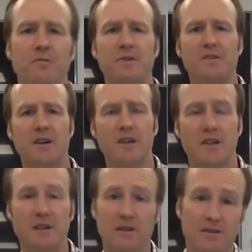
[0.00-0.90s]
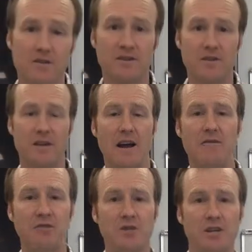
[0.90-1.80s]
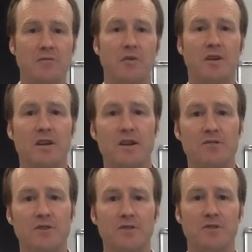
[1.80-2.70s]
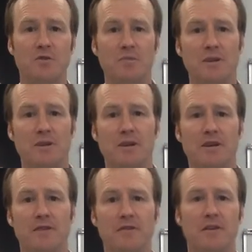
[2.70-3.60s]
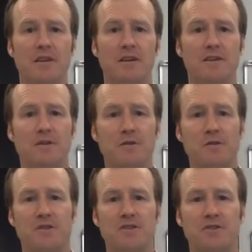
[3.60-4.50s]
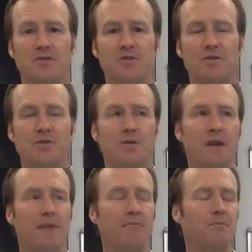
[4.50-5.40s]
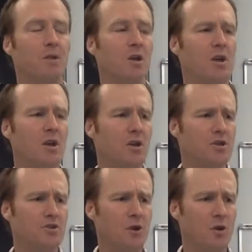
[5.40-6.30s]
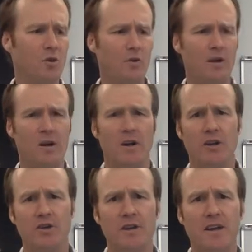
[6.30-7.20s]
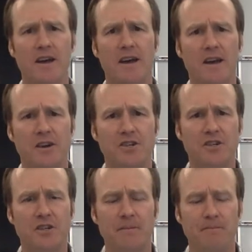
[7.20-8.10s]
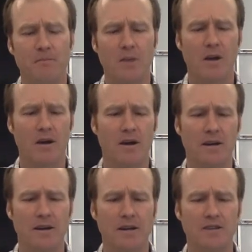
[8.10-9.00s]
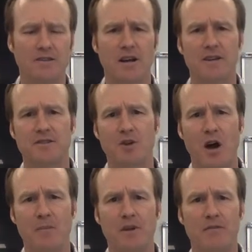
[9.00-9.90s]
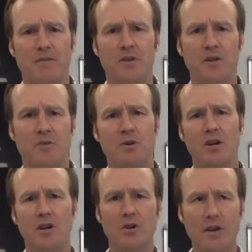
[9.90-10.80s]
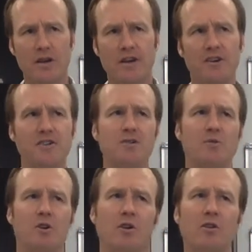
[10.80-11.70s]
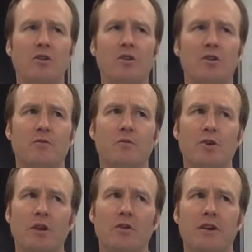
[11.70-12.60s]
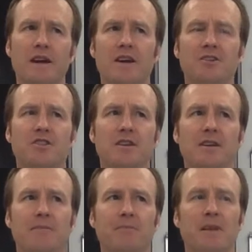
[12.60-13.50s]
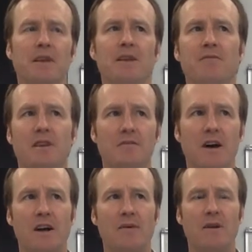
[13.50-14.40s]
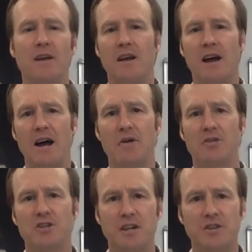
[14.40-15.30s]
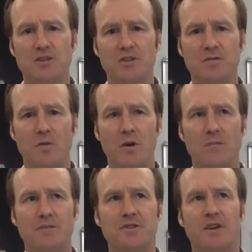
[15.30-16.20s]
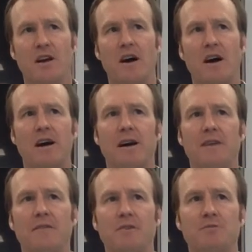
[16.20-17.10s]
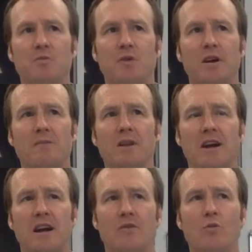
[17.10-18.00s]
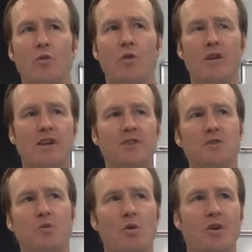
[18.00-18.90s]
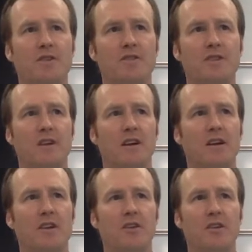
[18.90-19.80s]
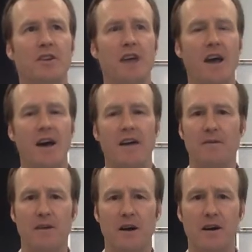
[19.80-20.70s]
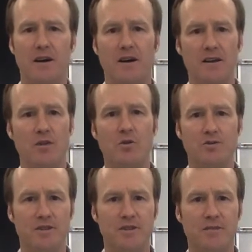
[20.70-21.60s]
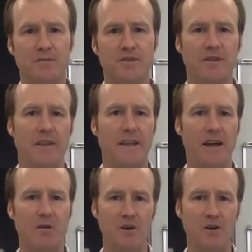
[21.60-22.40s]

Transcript: Ms. Steinke is going to have a treat of working in this room, be some of the first students doing that. So, looking at energy as the topic of the unit, we're going to look at energy. We're going to look at energy in the environment, how it changes forms. We're going to be kind of working towards looking at ecosystems, how